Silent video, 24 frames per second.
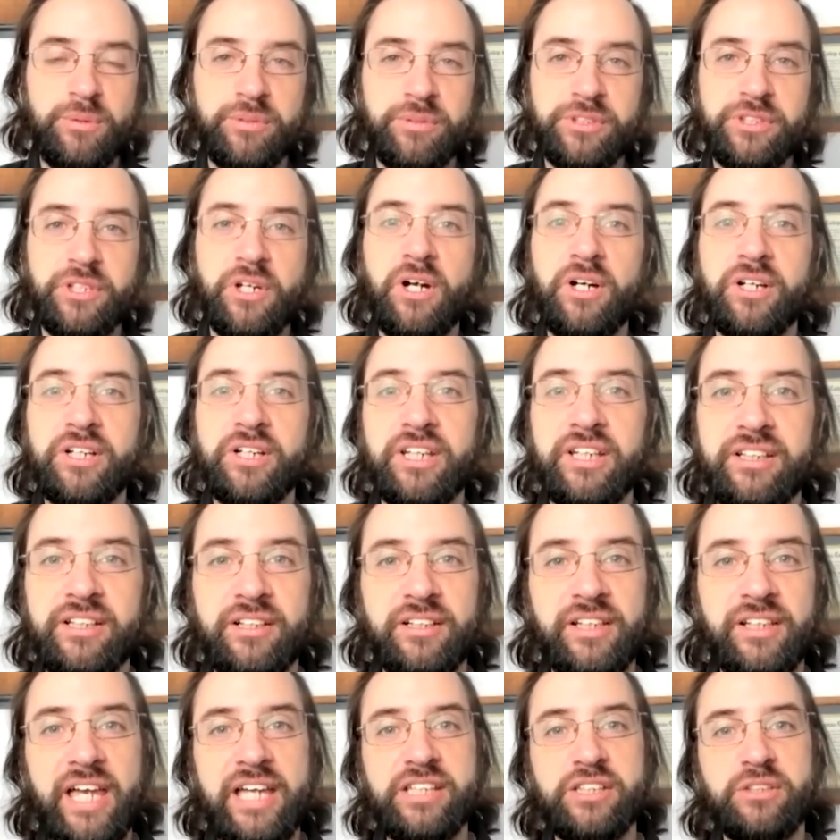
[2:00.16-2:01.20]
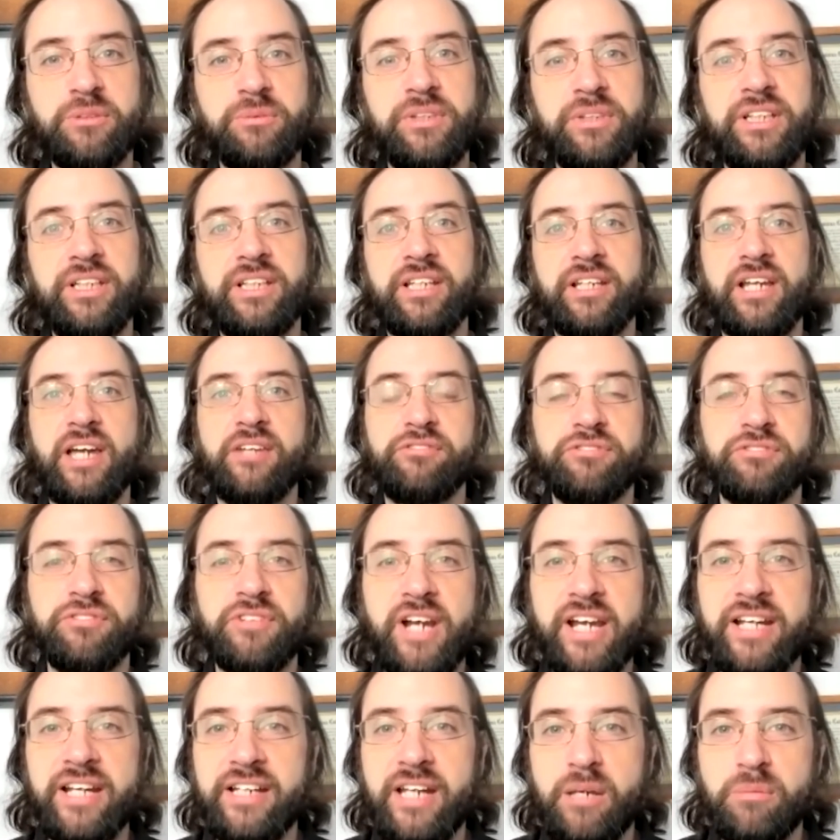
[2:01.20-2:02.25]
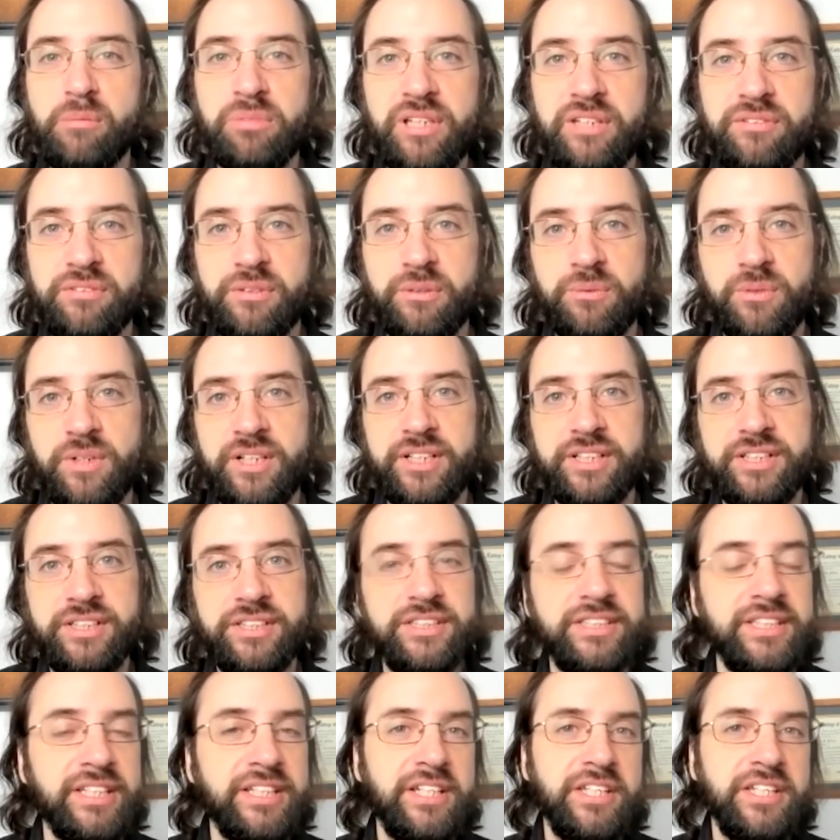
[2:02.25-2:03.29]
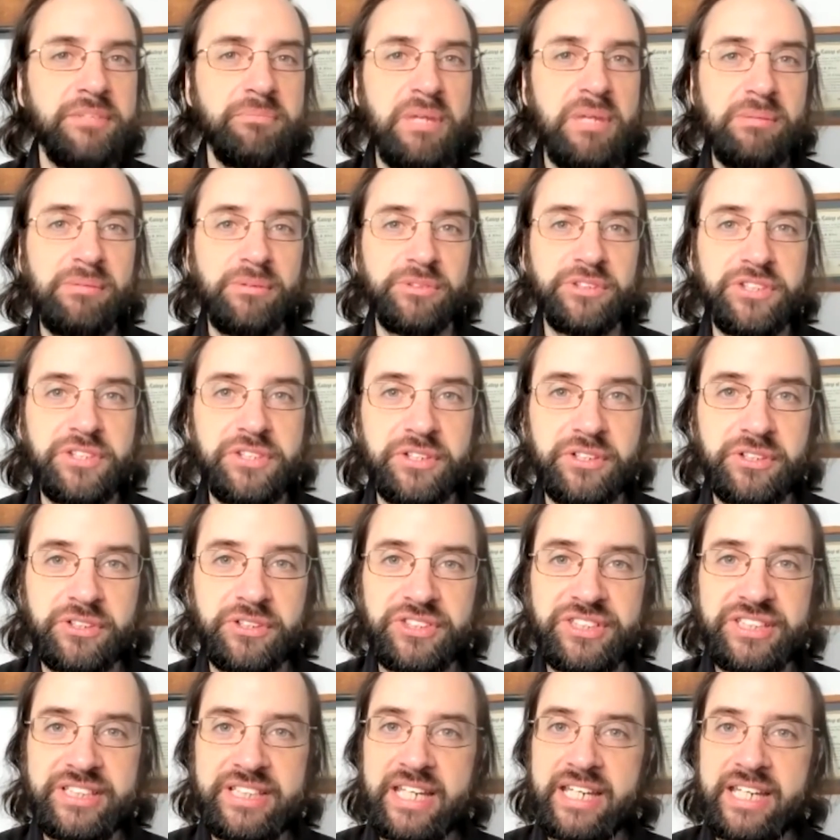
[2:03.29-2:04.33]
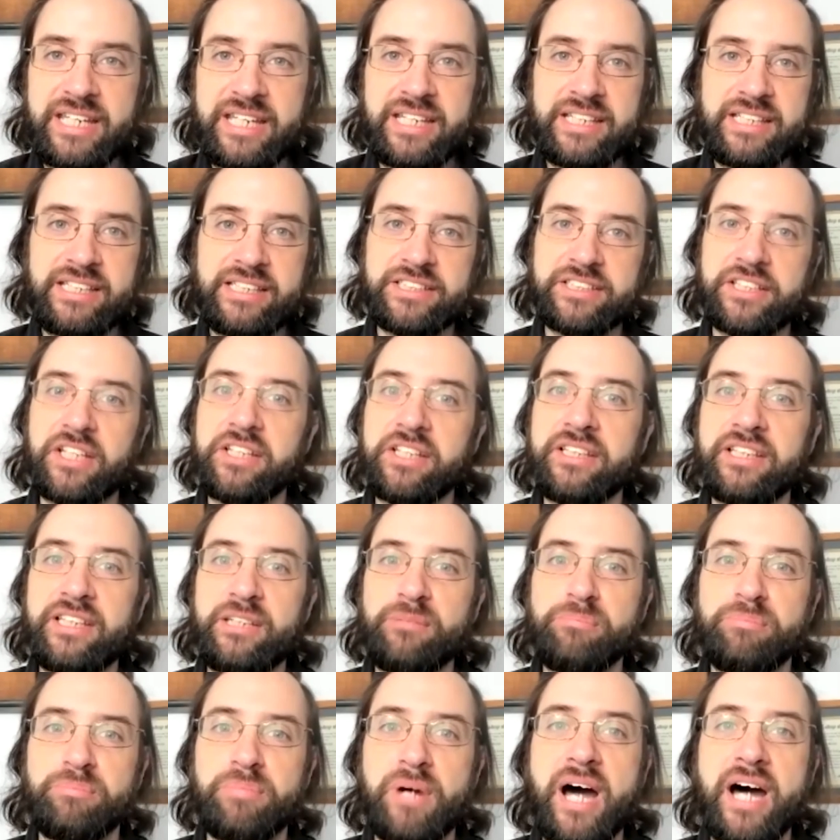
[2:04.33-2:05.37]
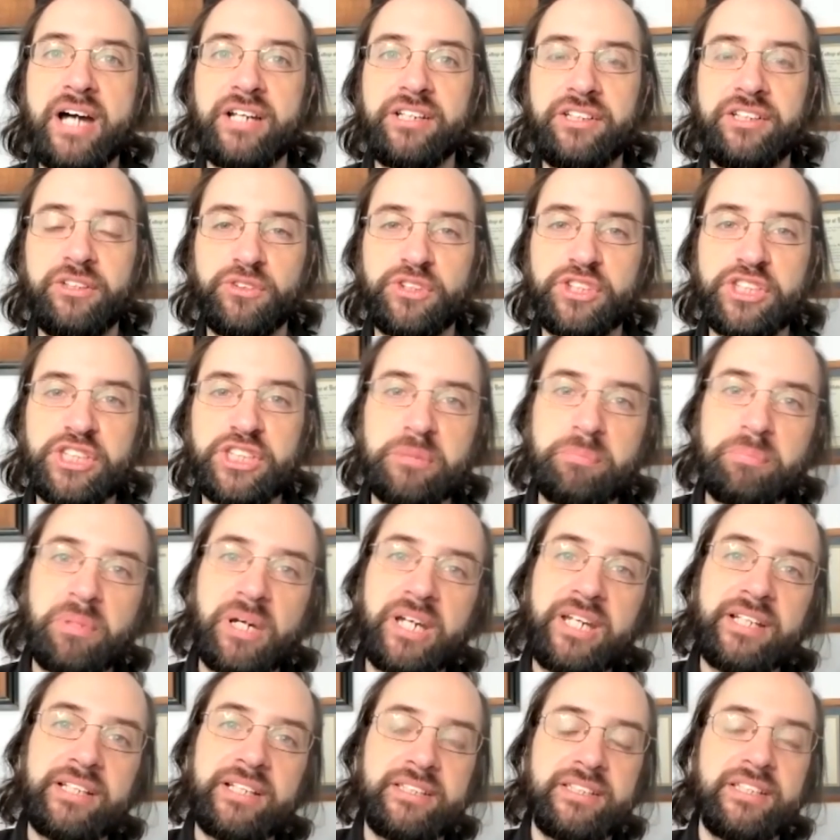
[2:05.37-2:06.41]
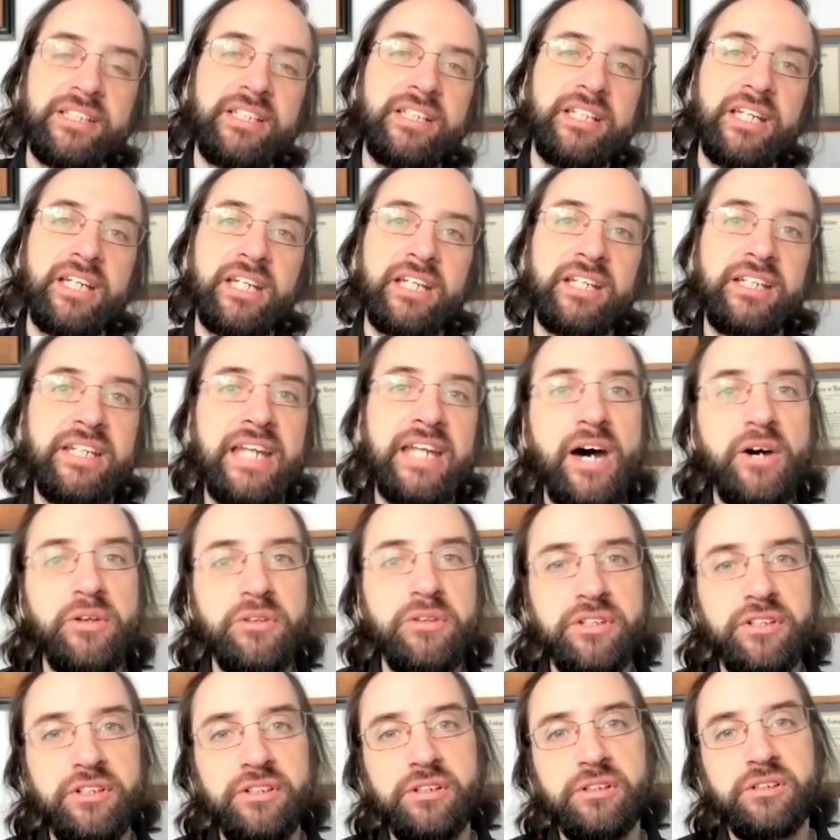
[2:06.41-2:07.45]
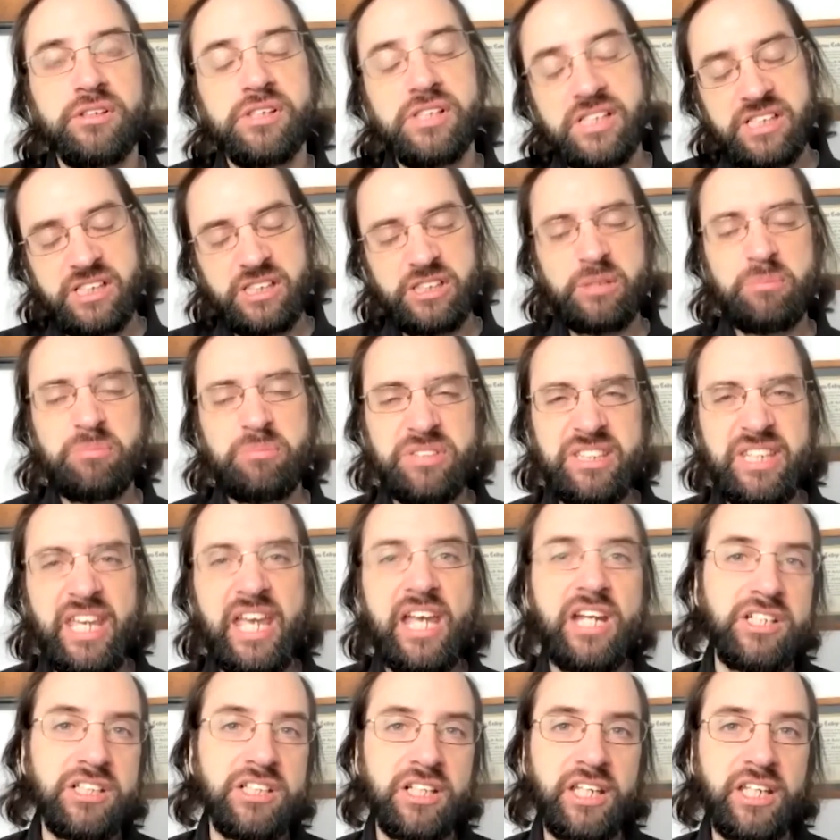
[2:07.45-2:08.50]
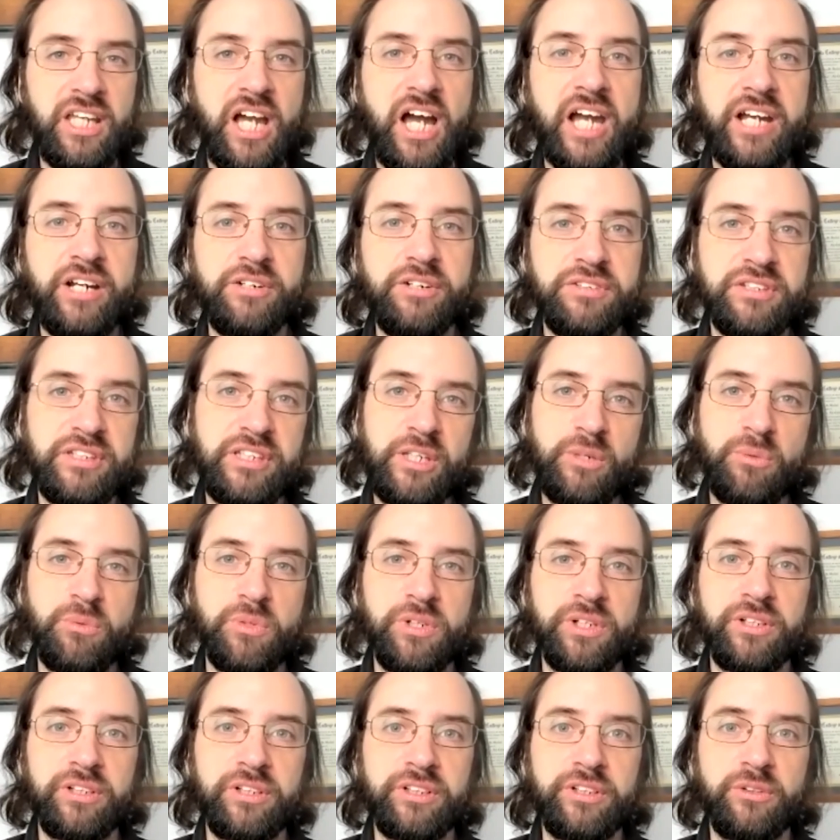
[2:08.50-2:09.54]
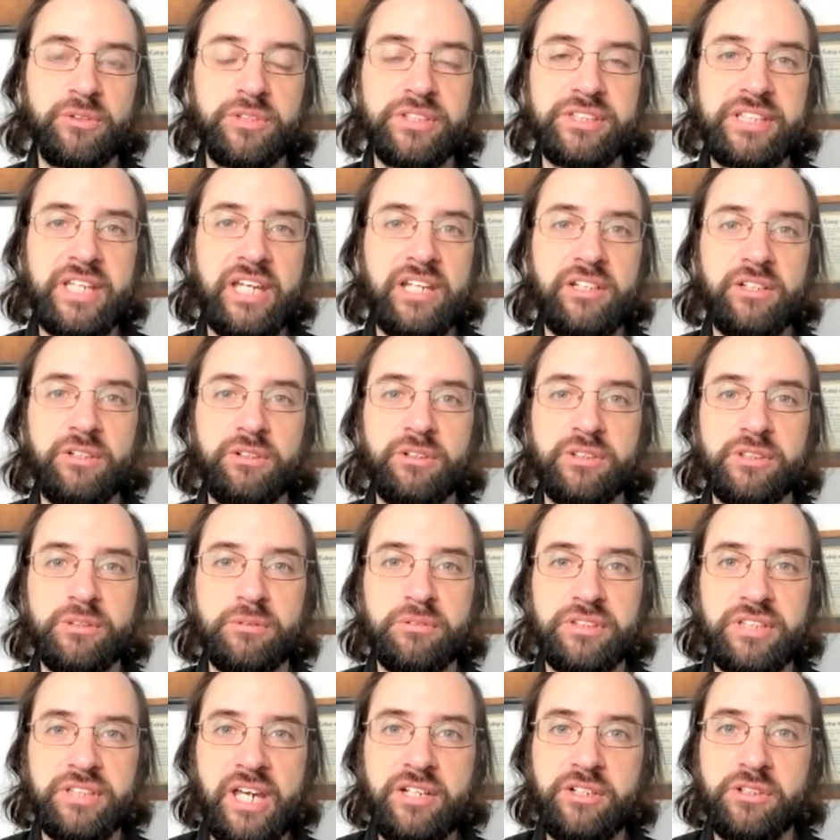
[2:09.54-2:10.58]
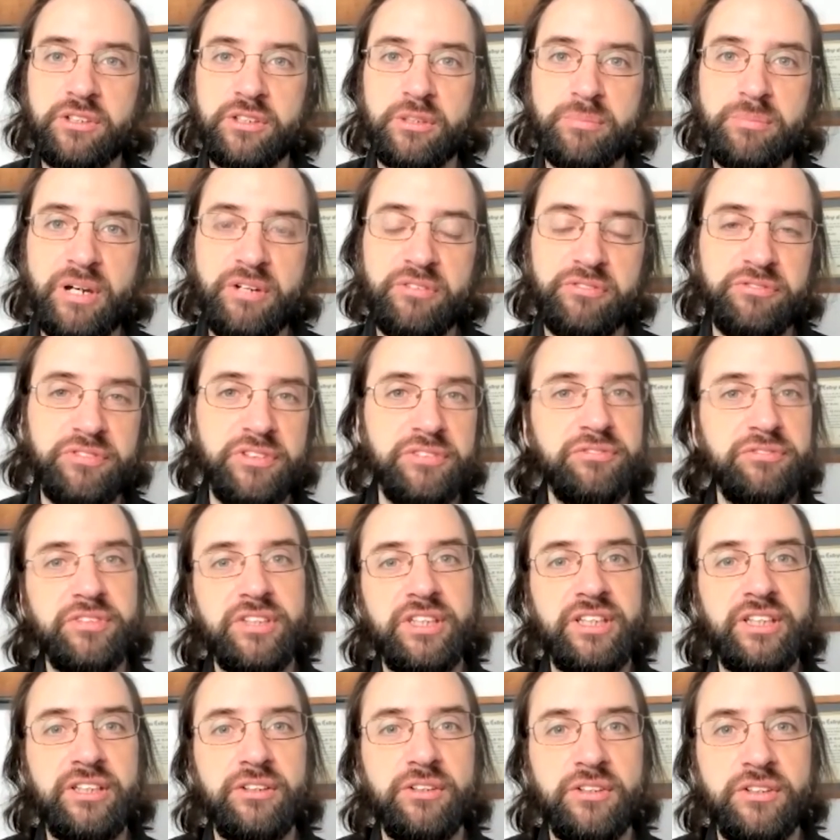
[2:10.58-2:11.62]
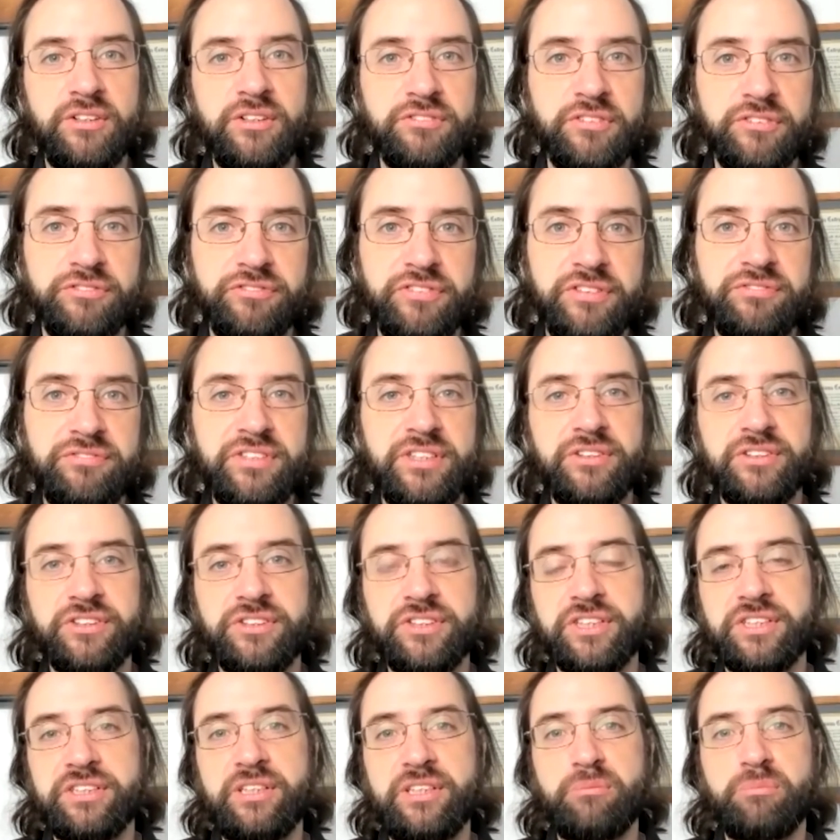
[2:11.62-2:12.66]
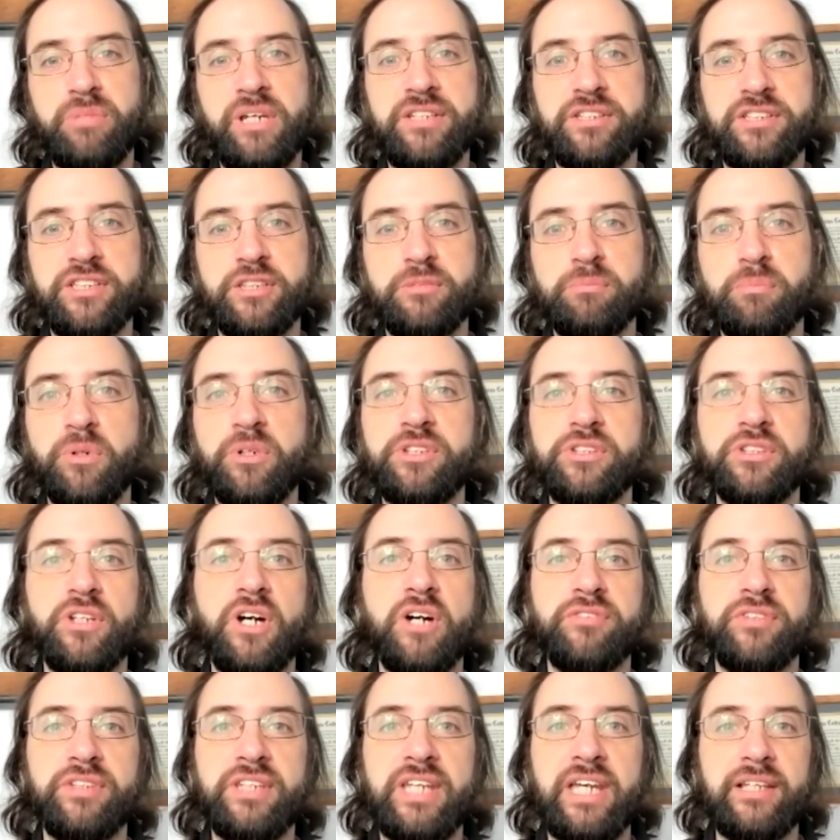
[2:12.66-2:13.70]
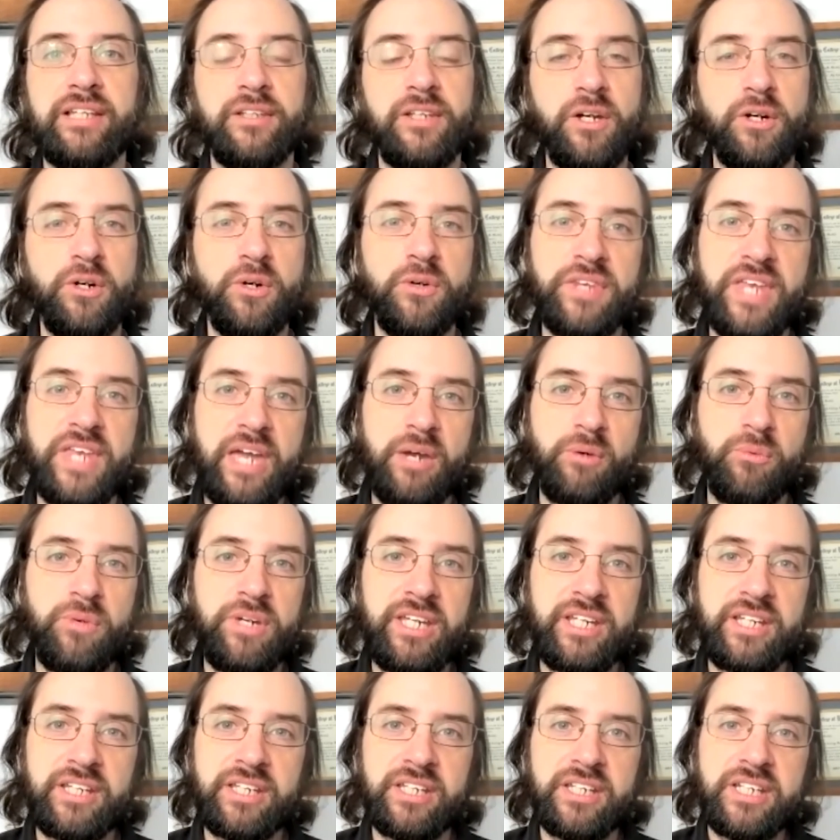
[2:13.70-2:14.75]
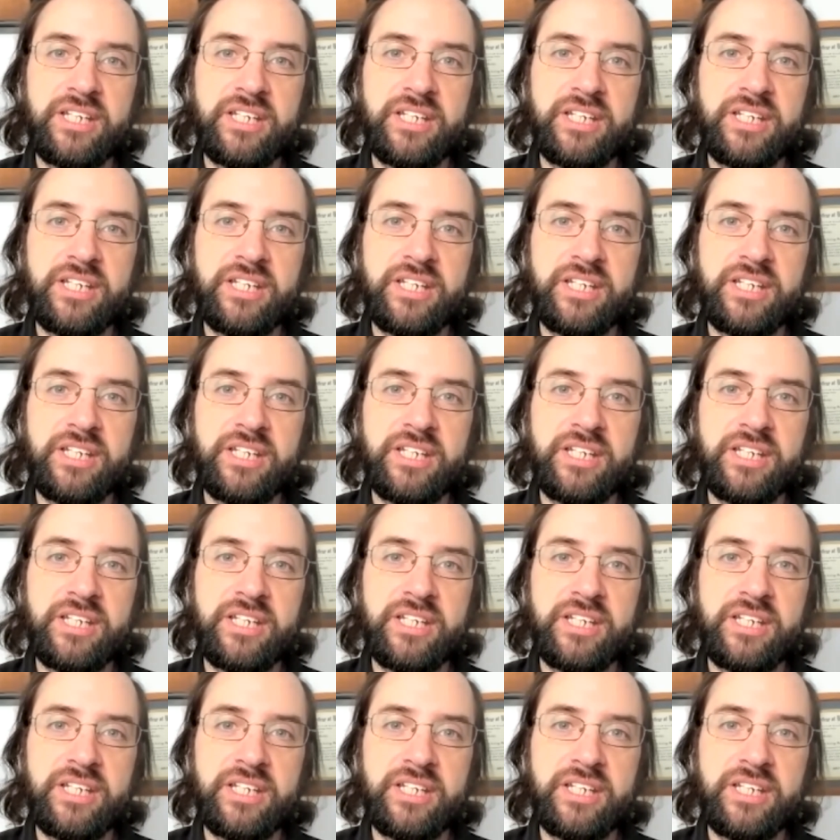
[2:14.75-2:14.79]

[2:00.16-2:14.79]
talking last week on Friday, I believe it was, maybe it was Thursday, suddenly bond yields spiked, and now they're substantially higher than they were. The 10 years about 15 or 16 basis points off of that low that week.